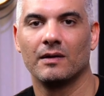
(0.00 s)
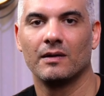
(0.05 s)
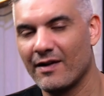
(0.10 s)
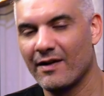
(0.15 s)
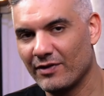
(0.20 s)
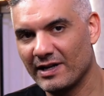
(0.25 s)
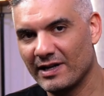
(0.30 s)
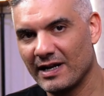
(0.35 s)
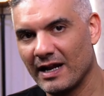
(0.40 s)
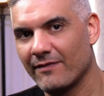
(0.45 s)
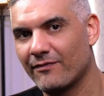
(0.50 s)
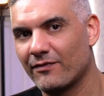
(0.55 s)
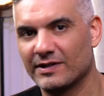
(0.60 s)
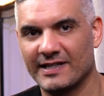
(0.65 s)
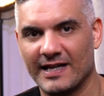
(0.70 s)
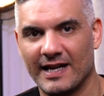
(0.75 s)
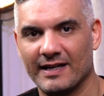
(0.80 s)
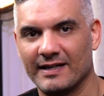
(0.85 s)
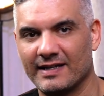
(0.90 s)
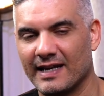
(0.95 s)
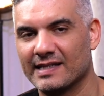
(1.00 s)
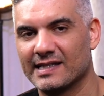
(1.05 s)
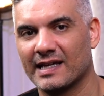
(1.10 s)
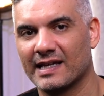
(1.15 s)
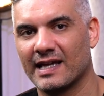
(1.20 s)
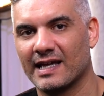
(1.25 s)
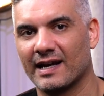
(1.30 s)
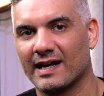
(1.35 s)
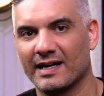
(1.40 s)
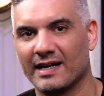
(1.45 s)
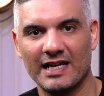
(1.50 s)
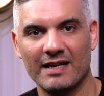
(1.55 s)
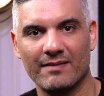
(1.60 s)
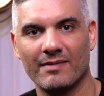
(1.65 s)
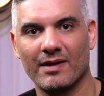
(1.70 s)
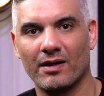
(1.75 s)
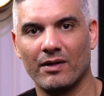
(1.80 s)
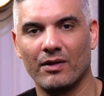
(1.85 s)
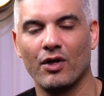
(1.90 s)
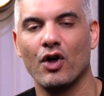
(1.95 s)
Every day for 10 days, they got an
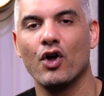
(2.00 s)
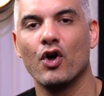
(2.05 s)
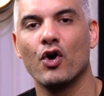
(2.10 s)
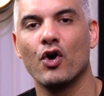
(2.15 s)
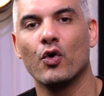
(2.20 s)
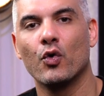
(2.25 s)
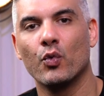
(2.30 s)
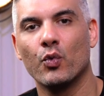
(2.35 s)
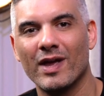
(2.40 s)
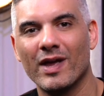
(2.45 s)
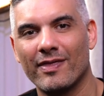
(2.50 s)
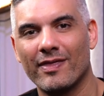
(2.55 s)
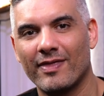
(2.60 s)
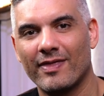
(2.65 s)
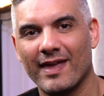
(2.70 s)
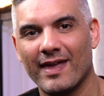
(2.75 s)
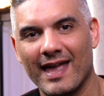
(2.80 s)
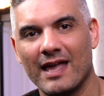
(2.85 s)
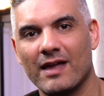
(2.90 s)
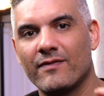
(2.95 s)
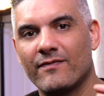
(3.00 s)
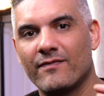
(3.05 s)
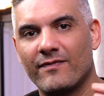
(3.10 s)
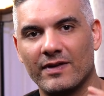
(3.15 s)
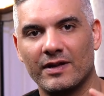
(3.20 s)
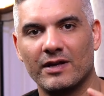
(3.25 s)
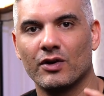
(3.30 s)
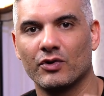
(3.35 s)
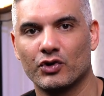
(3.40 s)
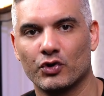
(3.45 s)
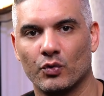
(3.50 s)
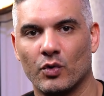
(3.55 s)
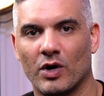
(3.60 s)
email with a video to